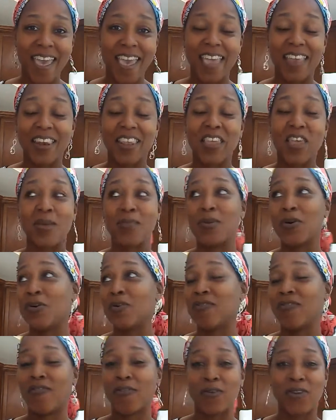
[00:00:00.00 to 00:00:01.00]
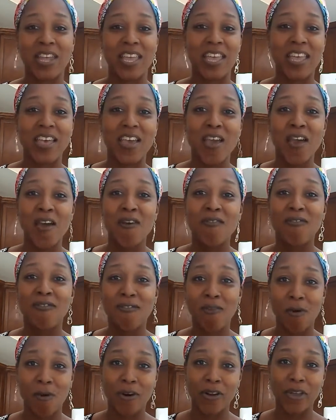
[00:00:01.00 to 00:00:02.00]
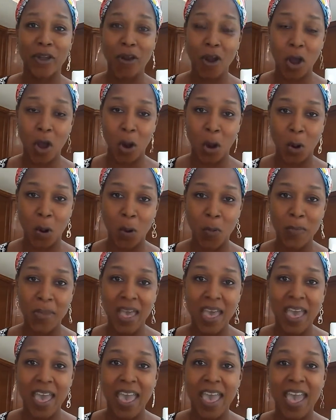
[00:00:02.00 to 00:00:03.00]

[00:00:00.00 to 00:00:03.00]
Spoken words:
and chemical free for your home.